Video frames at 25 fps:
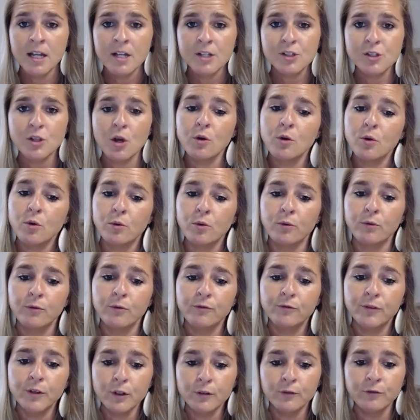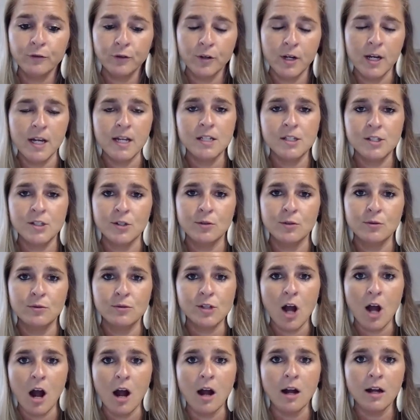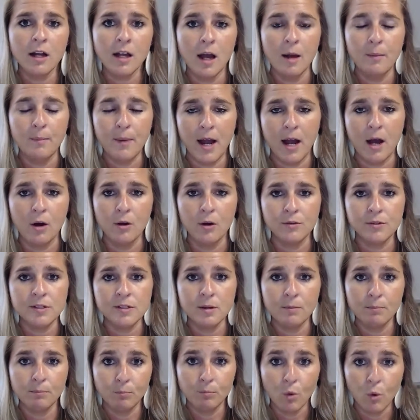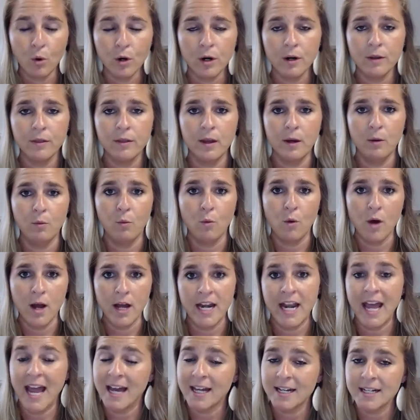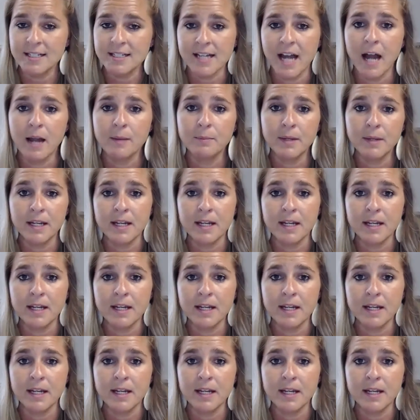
So feel free to talk about more than one at a time,